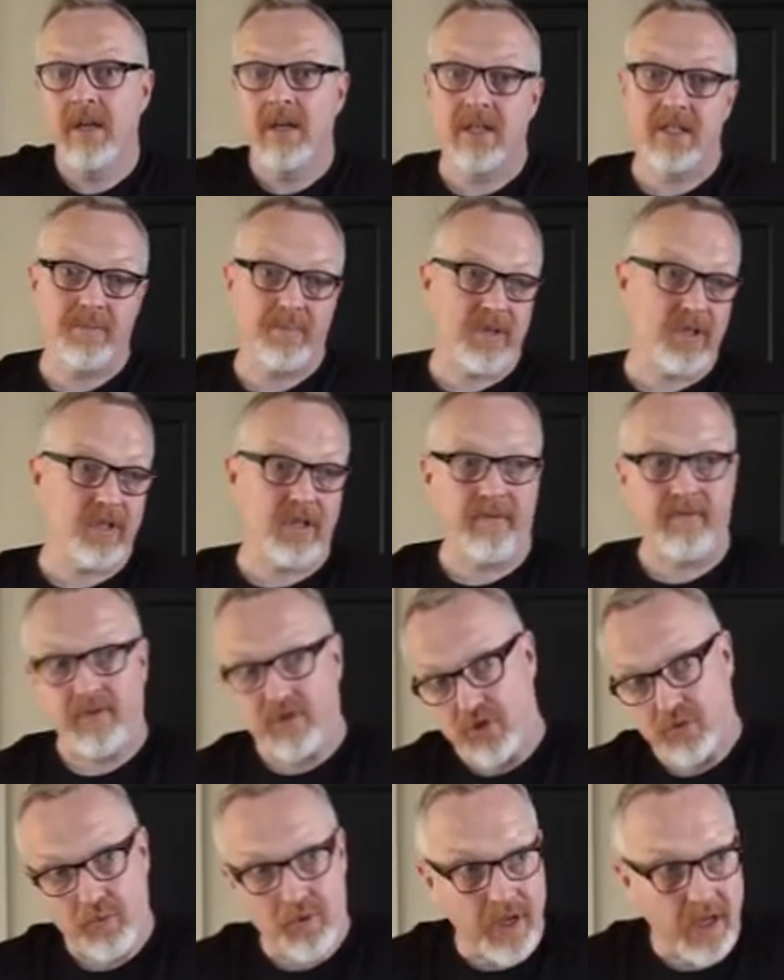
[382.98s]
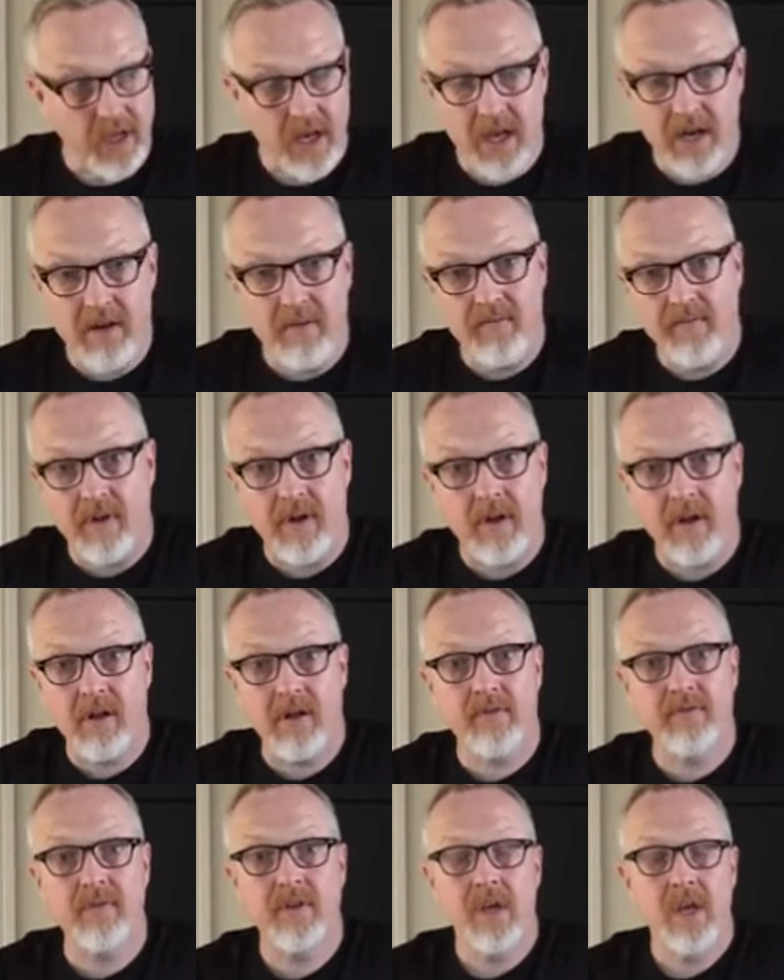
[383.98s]
especially if there's a weekend
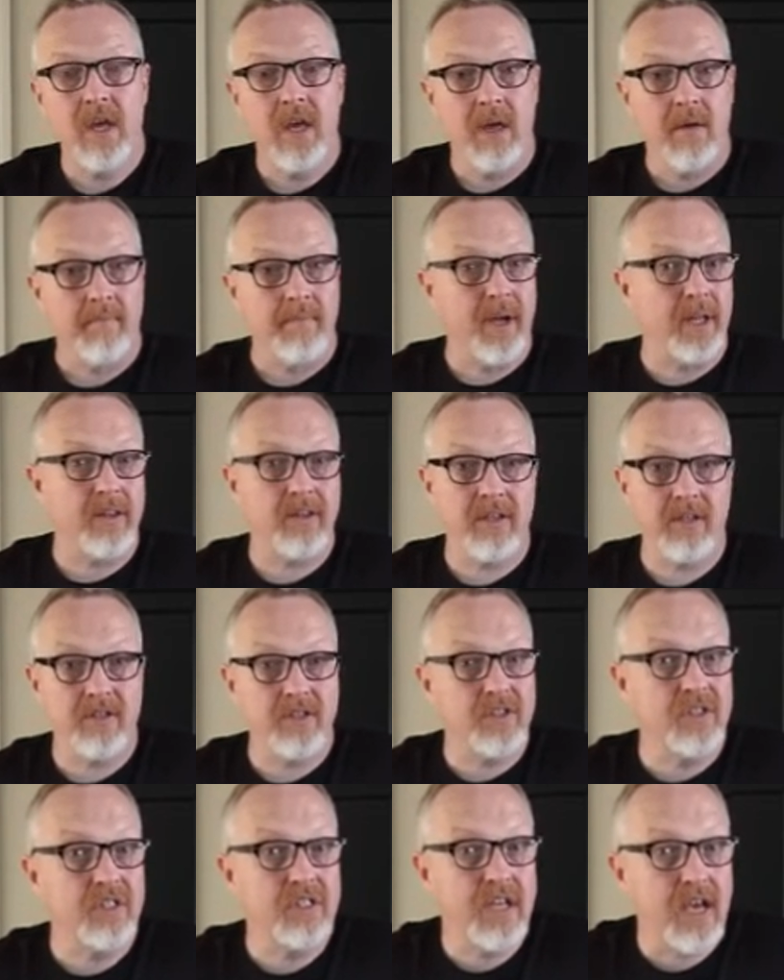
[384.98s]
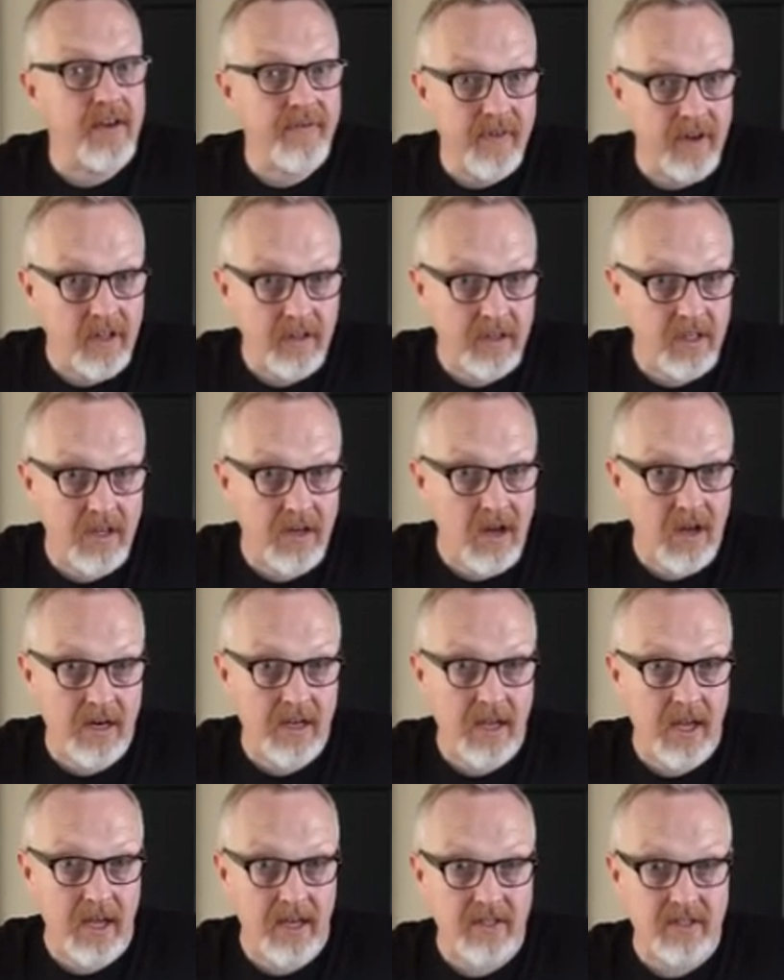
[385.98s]
involved, but it's definitely not a
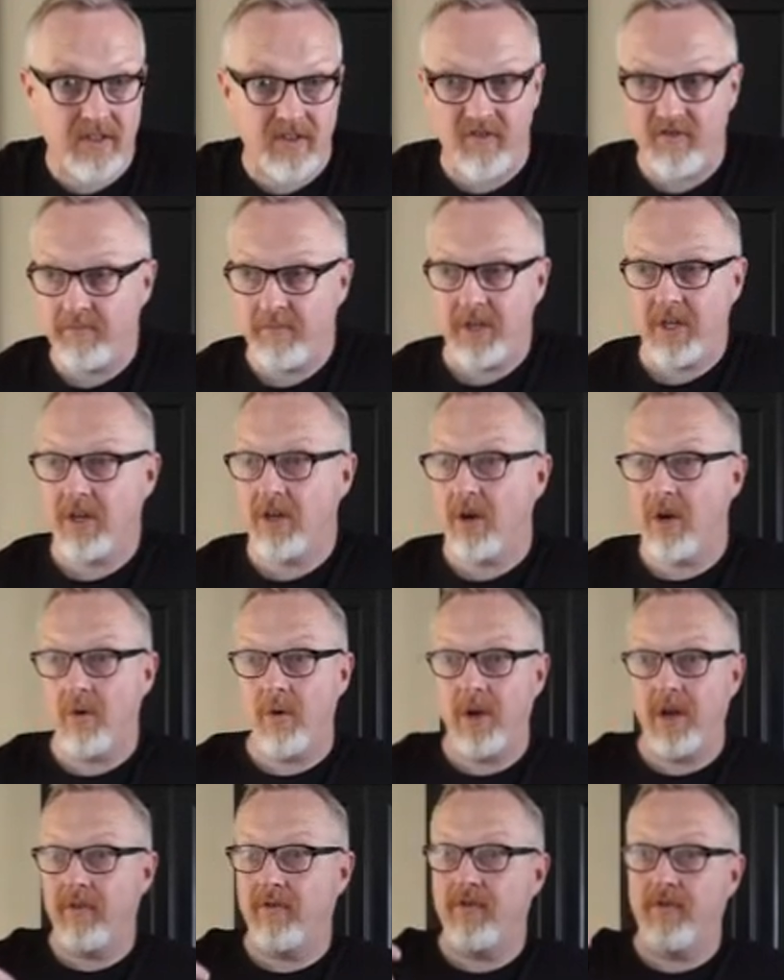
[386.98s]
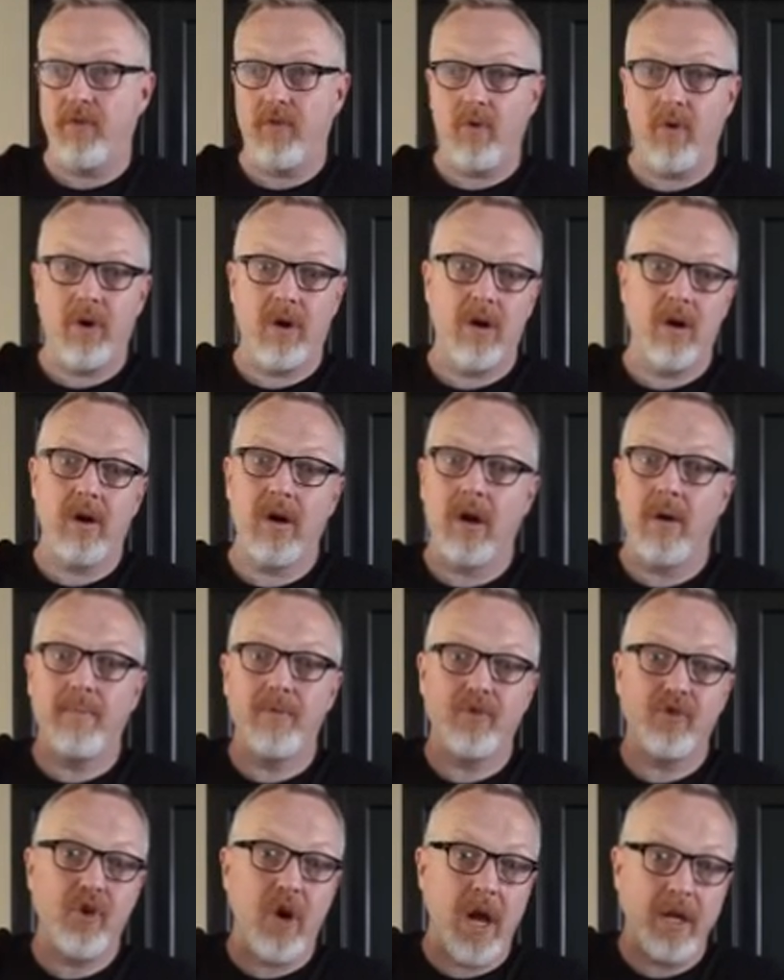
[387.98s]
case of me going for a
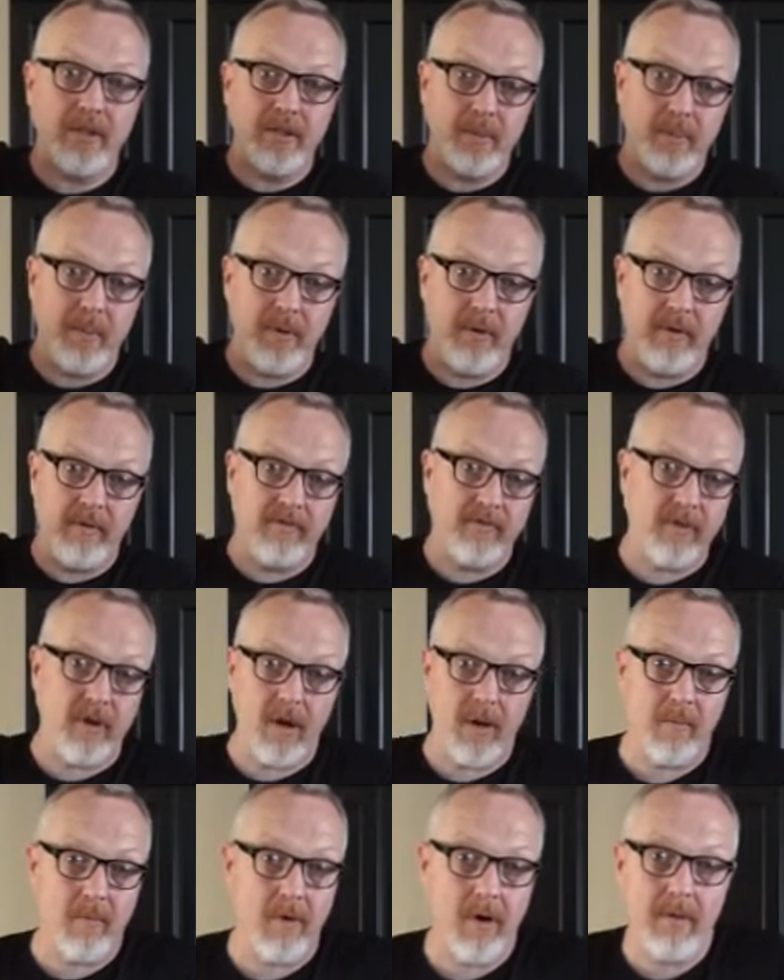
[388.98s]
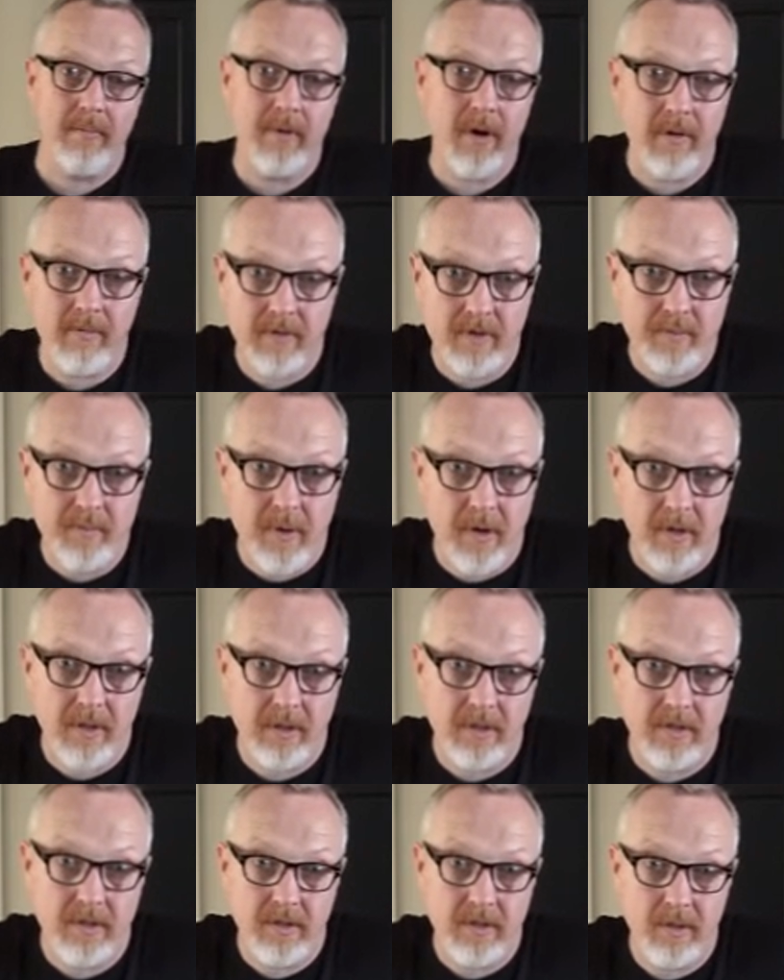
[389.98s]
protracted period of time where I'm not
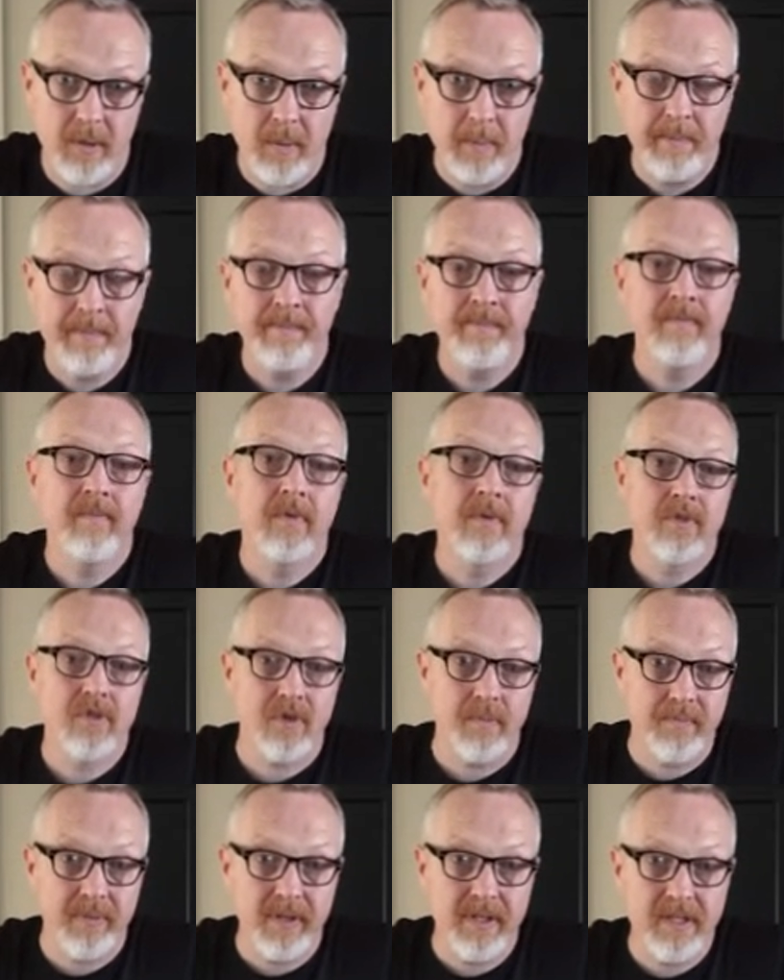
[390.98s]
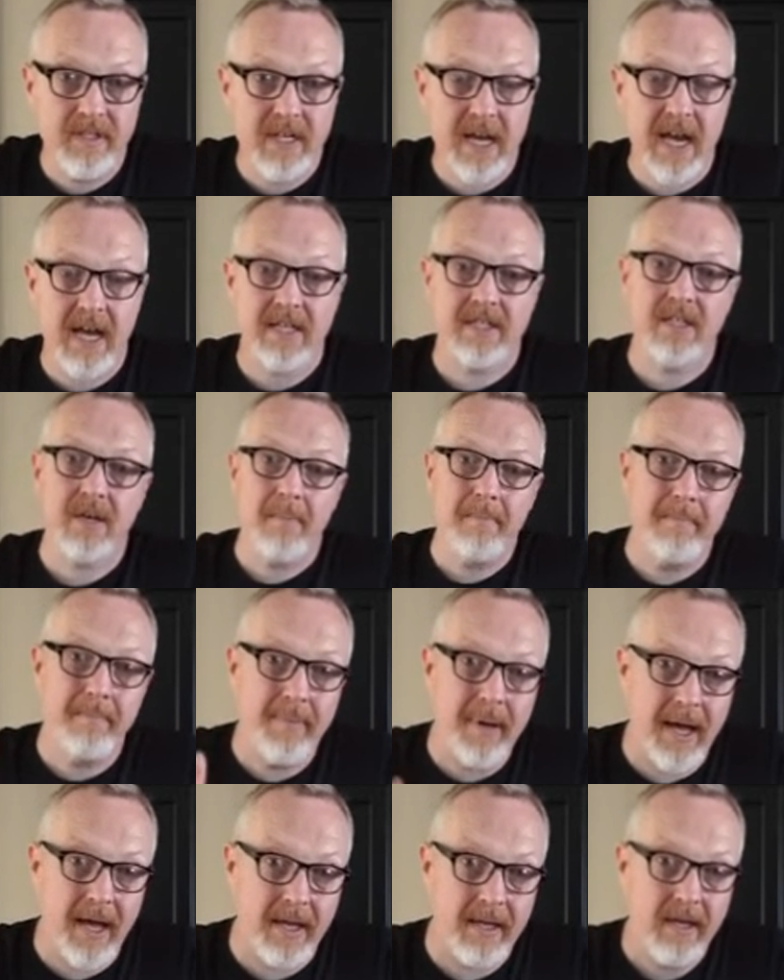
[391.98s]
responding to you. So please ask.
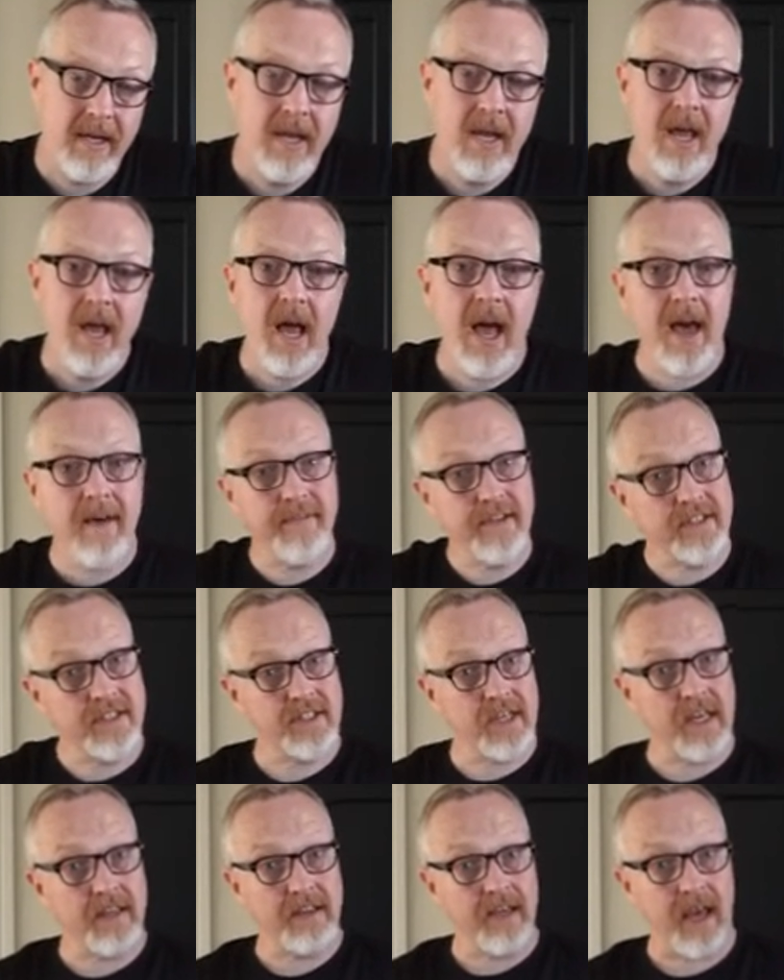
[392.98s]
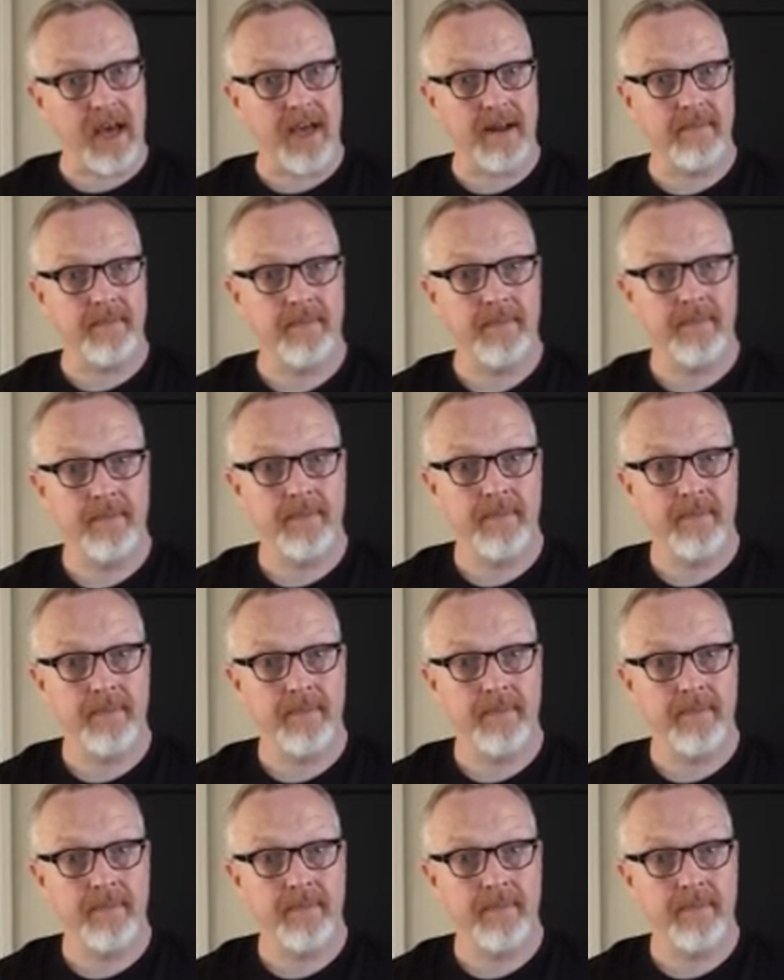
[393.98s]
But having said that,